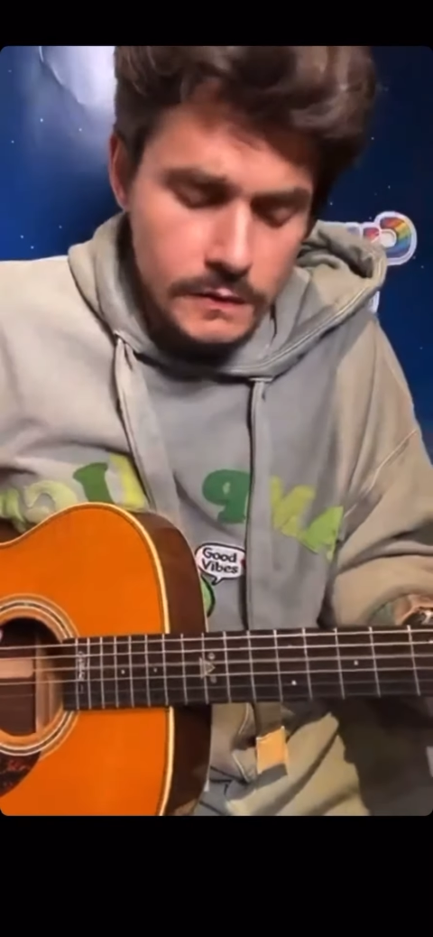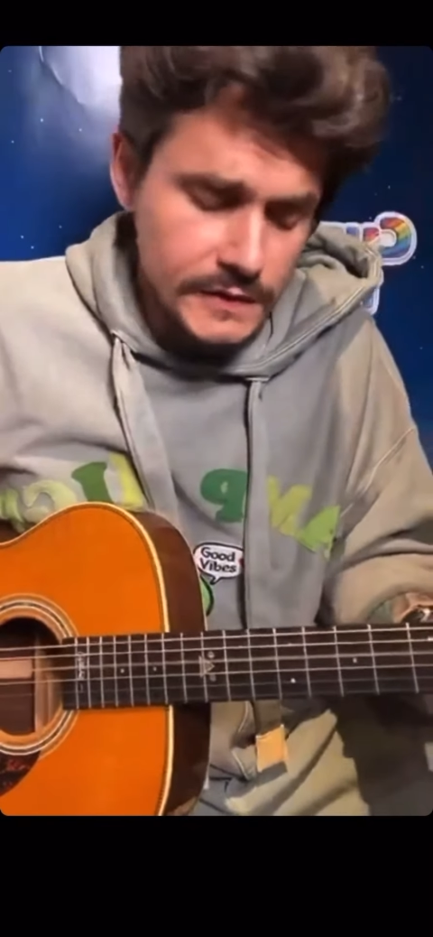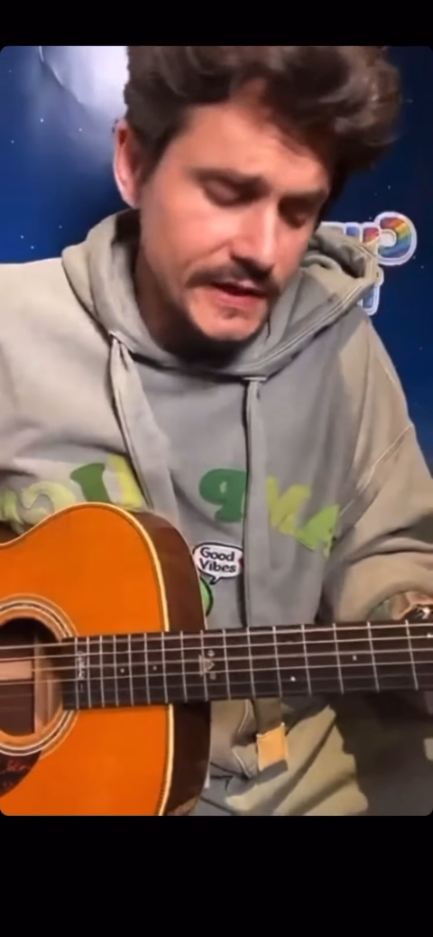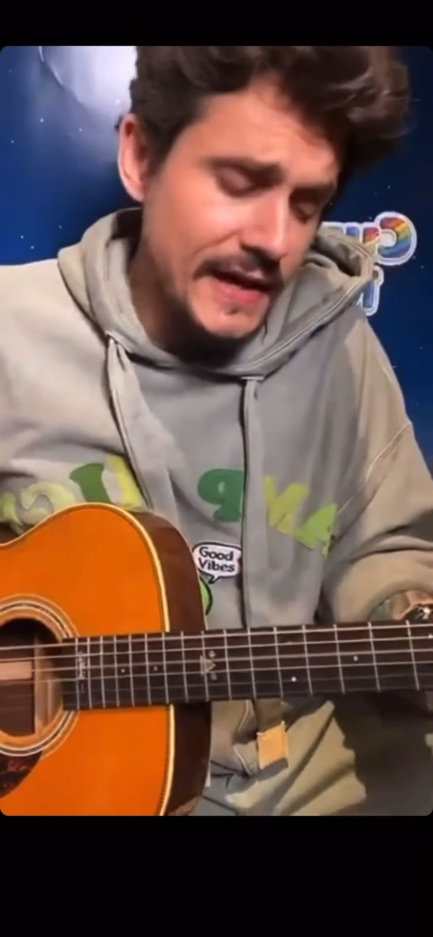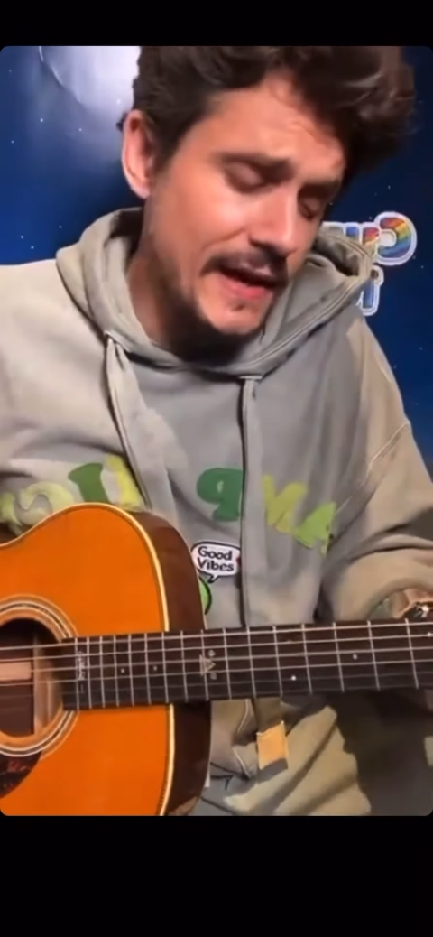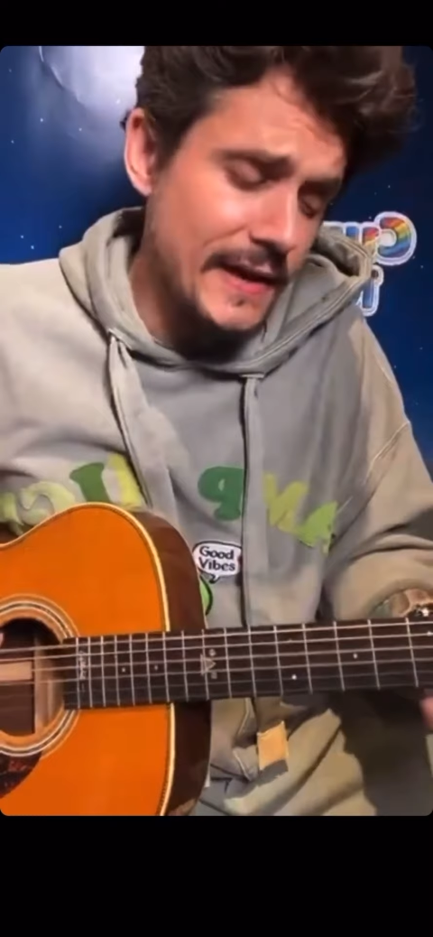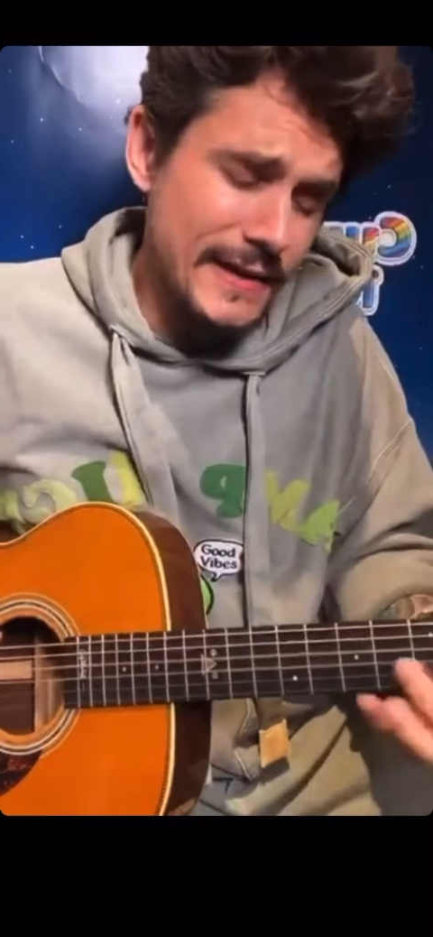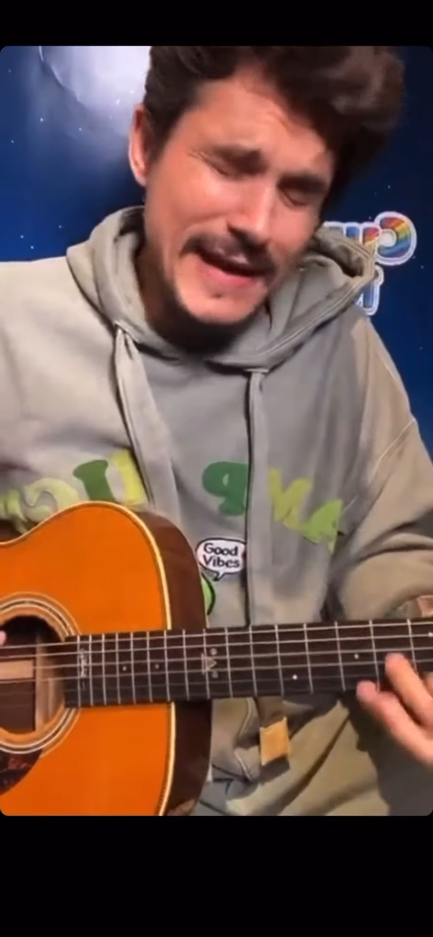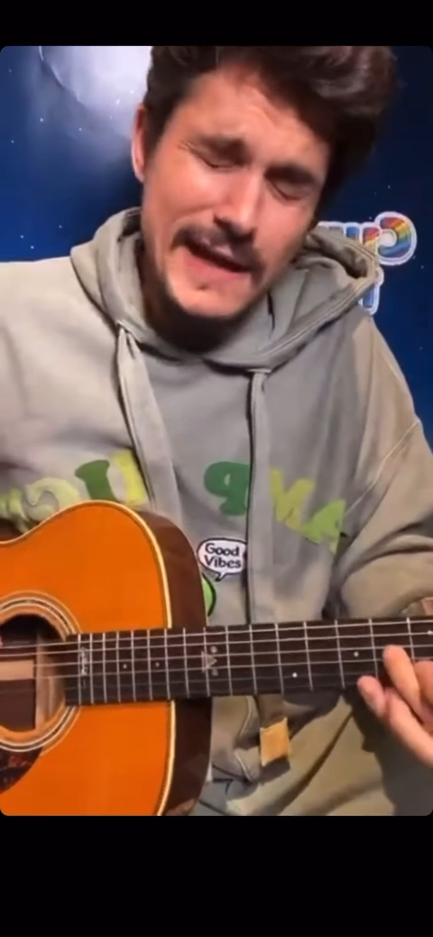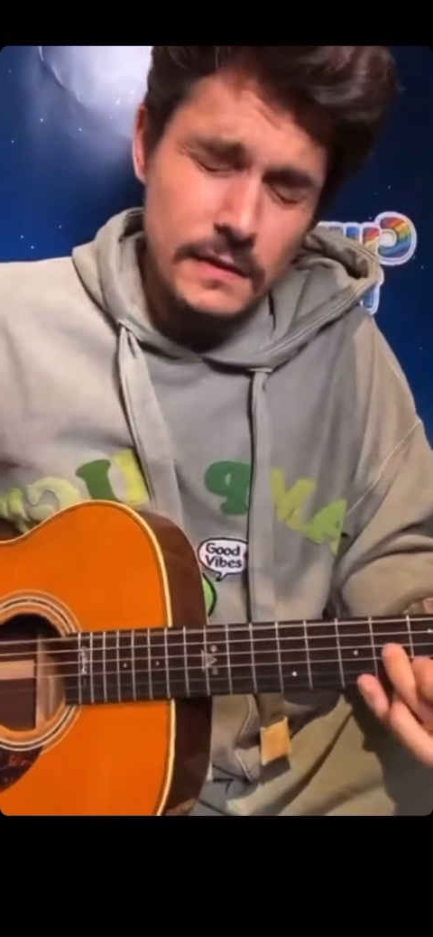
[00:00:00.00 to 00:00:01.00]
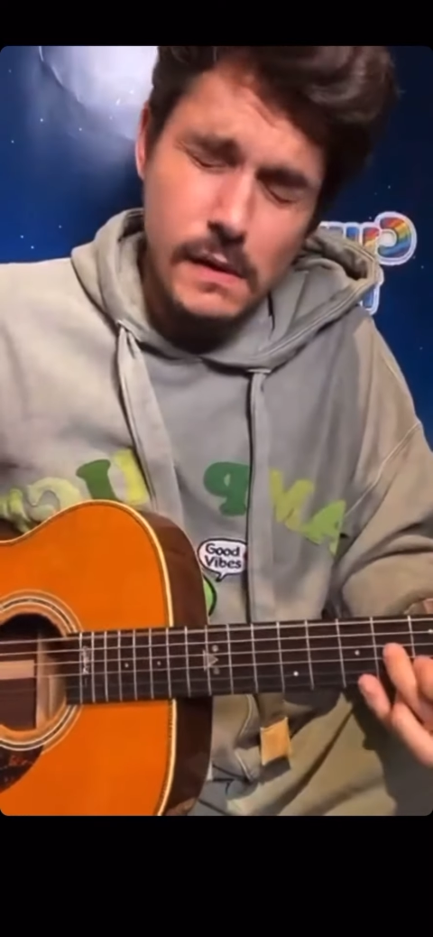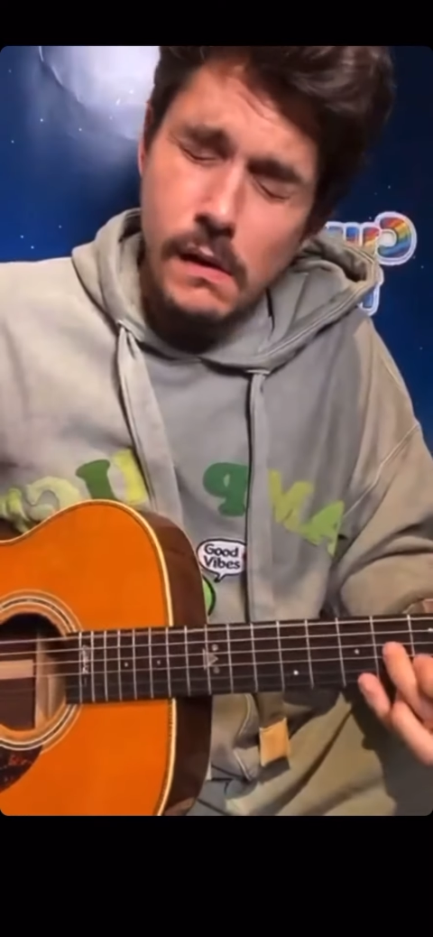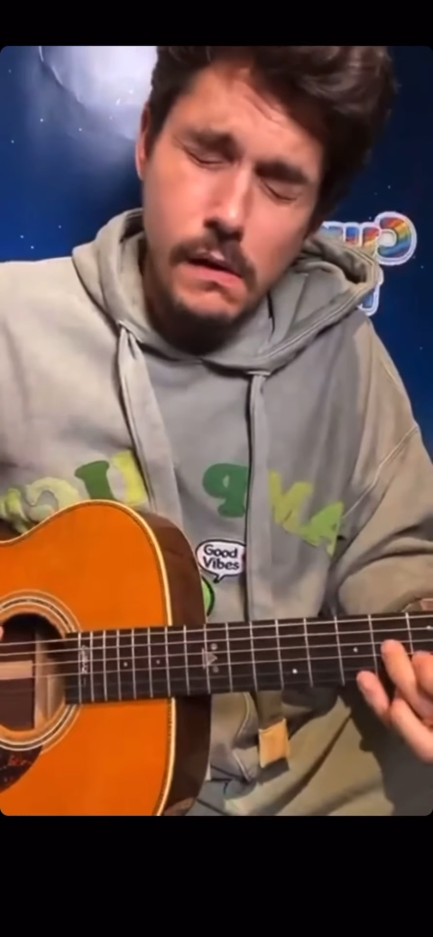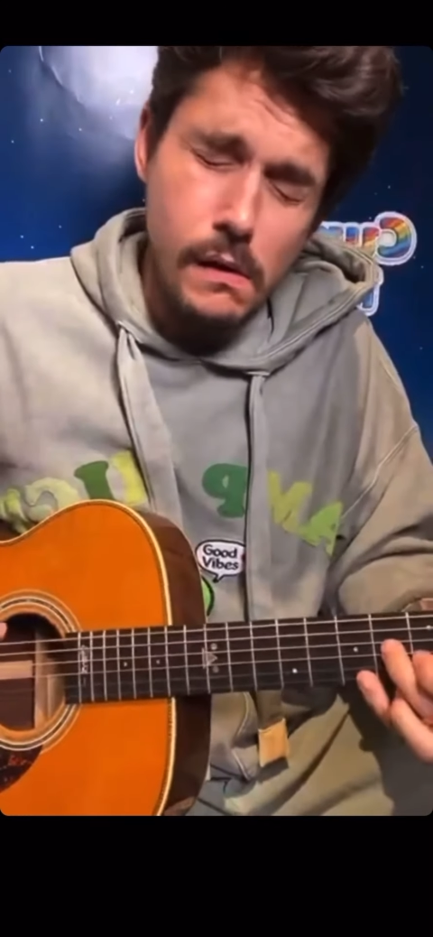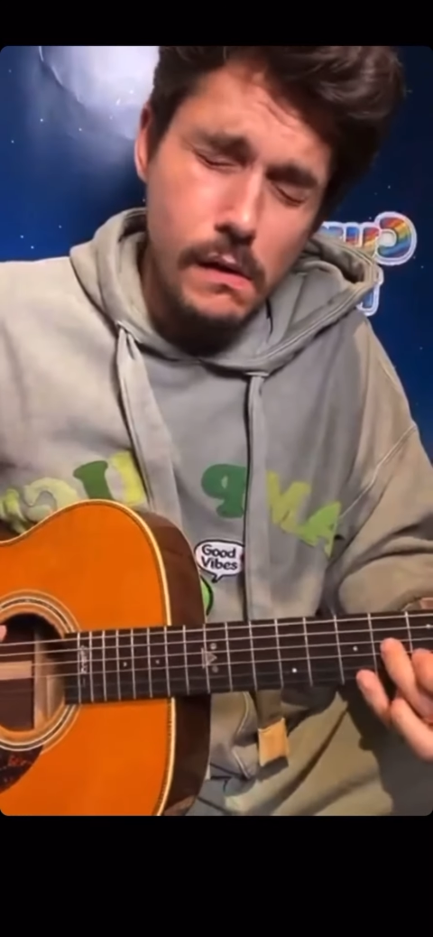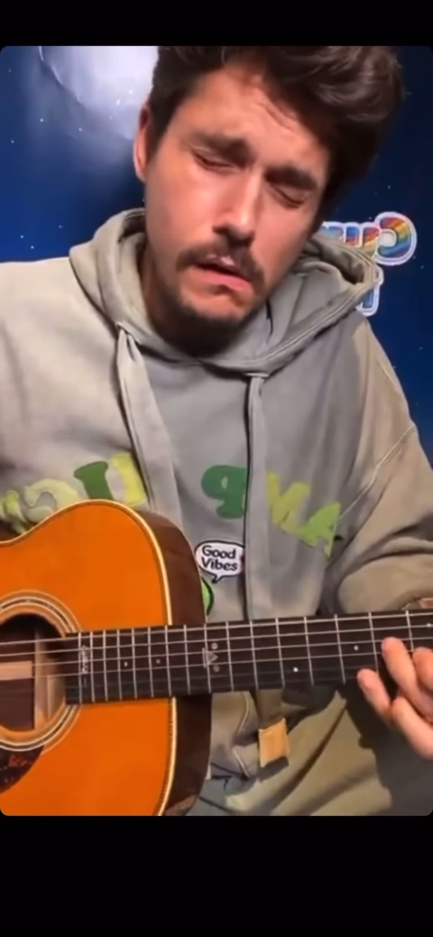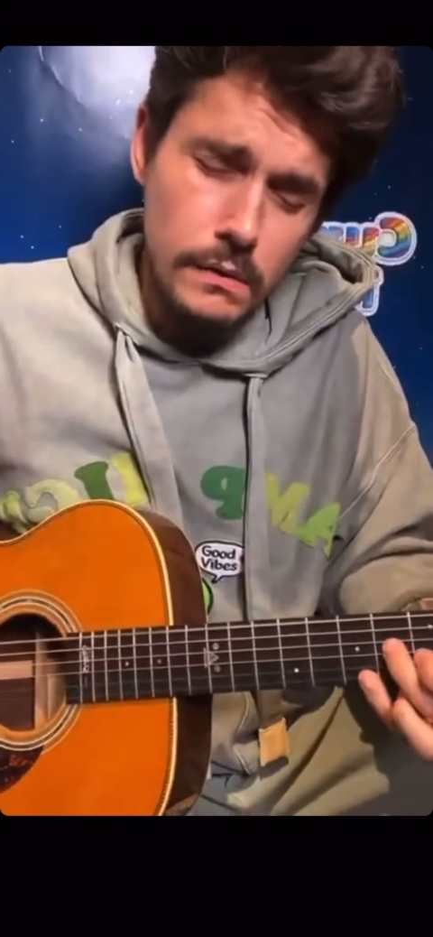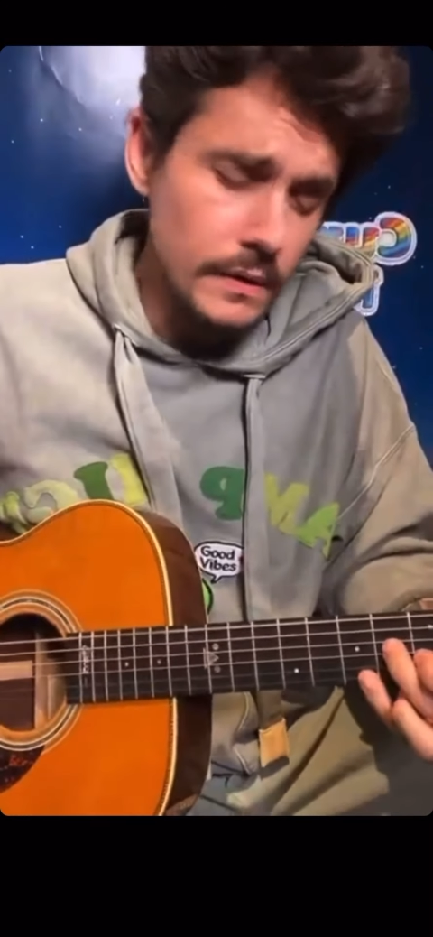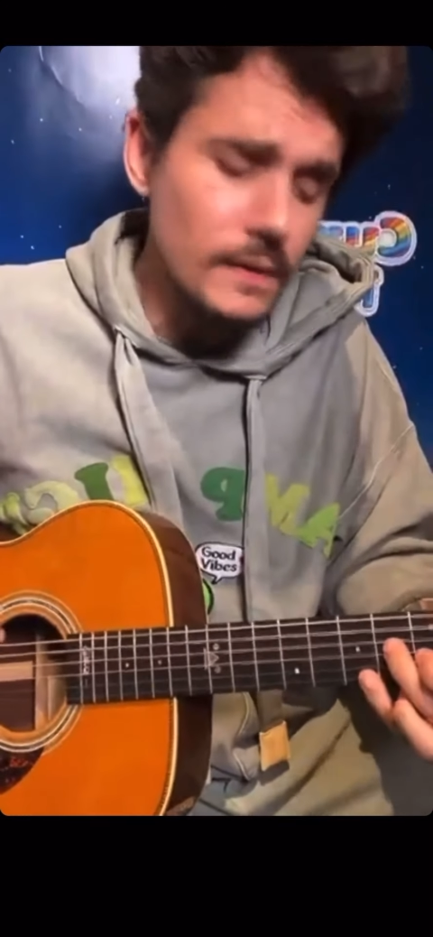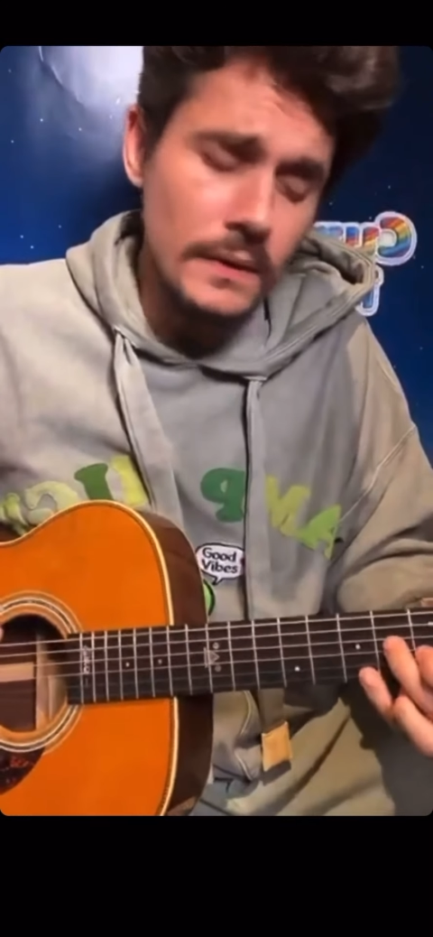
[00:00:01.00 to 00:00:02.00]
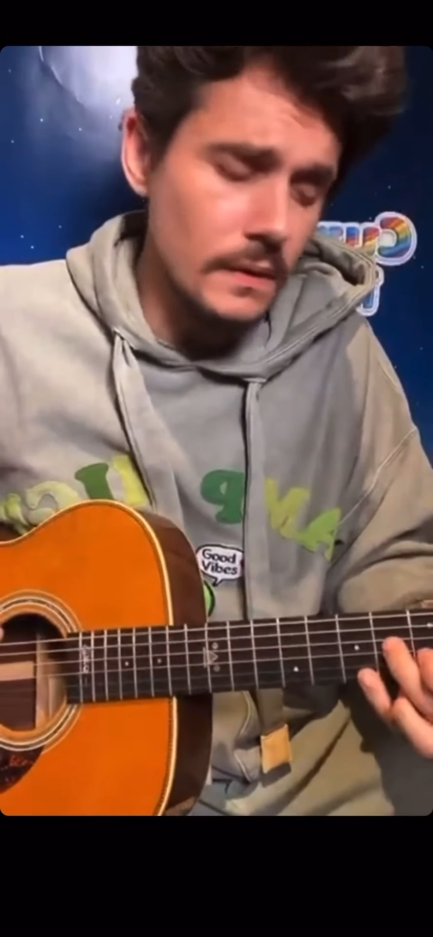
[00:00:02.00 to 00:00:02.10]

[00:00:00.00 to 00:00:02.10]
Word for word: I'm scared of getting older.